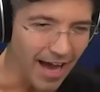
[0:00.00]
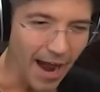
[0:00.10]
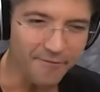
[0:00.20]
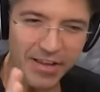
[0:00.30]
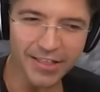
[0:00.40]

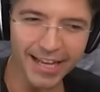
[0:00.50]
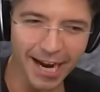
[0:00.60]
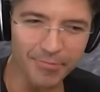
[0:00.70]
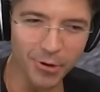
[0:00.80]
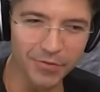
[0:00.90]
I feel like
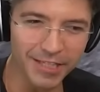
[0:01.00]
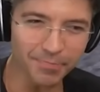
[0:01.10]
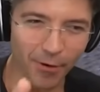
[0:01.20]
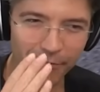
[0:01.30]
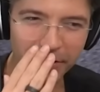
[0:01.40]
I'm doing this
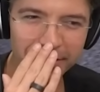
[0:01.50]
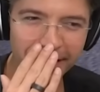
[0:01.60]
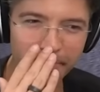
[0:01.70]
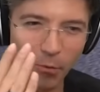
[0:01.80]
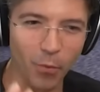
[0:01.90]

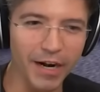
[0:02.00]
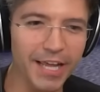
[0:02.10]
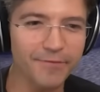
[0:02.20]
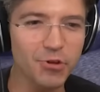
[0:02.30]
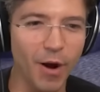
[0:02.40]
perfectly, but what
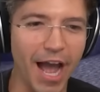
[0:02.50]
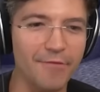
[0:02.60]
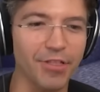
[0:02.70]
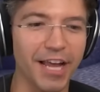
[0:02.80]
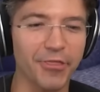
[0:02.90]
if you
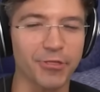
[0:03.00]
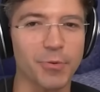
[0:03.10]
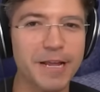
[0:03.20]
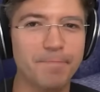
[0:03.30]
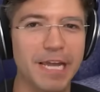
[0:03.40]
have, like,
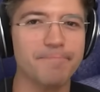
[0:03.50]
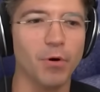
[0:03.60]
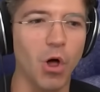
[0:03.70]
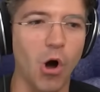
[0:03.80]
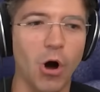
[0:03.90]
3
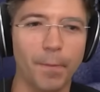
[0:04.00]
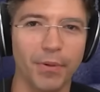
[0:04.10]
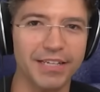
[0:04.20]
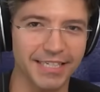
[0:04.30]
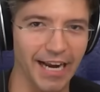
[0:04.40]
people all
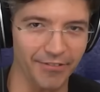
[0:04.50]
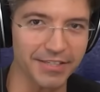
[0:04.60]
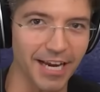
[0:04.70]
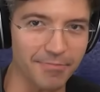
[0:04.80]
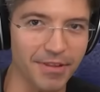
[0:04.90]
placing it at the same